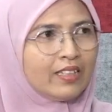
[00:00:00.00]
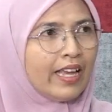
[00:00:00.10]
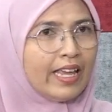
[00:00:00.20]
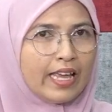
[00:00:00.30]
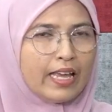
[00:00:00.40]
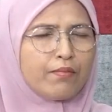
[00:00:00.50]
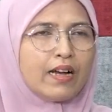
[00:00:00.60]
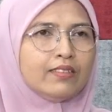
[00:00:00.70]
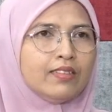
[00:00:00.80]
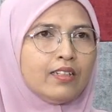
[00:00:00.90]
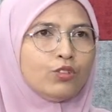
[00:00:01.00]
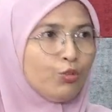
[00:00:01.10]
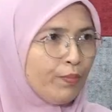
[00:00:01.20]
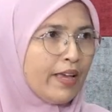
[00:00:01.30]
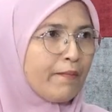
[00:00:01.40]
a.m. until 2
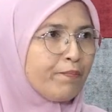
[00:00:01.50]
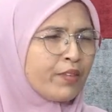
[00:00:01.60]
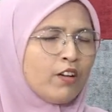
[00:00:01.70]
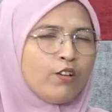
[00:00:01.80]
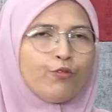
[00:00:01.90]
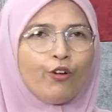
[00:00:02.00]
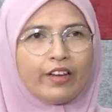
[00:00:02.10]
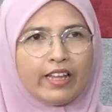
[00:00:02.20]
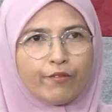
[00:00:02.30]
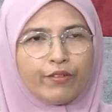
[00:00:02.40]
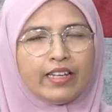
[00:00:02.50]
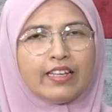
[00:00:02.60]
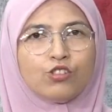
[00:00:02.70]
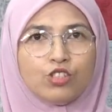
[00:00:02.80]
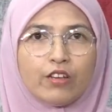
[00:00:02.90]
p.m. For the
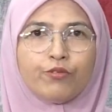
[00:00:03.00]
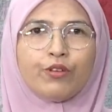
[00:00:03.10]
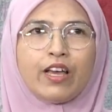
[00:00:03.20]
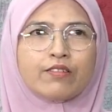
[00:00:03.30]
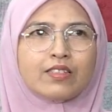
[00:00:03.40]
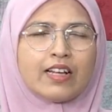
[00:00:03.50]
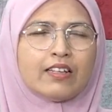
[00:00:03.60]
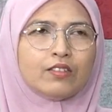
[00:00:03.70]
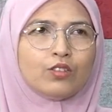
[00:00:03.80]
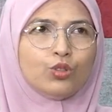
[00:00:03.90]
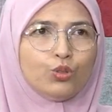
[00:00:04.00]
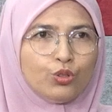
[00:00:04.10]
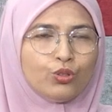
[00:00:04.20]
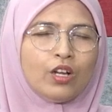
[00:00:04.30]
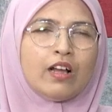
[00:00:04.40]
evening shift we have start
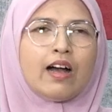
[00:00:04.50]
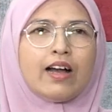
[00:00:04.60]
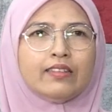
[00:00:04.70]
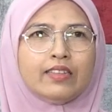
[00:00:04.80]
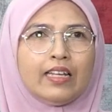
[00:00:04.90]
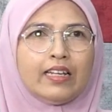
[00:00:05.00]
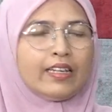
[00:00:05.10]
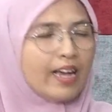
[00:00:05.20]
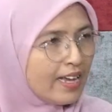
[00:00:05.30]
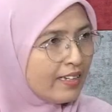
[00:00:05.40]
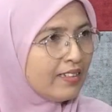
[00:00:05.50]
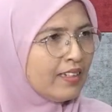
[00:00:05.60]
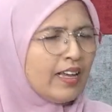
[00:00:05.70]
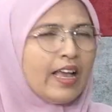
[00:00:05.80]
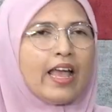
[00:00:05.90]
2 until
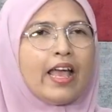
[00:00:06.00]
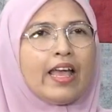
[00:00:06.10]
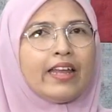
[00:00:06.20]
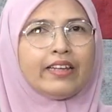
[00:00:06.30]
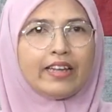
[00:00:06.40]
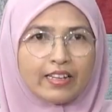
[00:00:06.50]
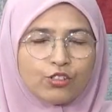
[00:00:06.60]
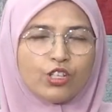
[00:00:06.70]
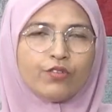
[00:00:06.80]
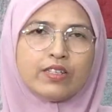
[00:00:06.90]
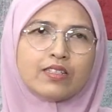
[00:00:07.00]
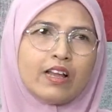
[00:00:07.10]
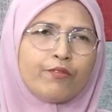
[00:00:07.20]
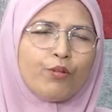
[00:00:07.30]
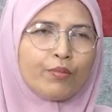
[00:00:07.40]
9 and night shift is
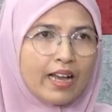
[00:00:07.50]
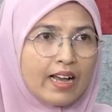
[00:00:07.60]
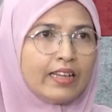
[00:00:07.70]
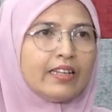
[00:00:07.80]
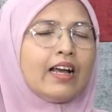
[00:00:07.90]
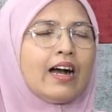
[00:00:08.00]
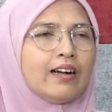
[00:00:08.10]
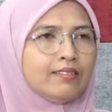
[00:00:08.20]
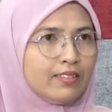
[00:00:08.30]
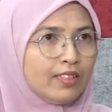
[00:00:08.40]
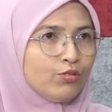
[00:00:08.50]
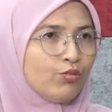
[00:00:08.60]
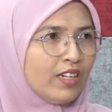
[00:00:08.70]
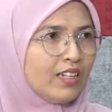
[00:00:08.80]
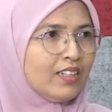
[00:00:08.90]
start from 9 until to the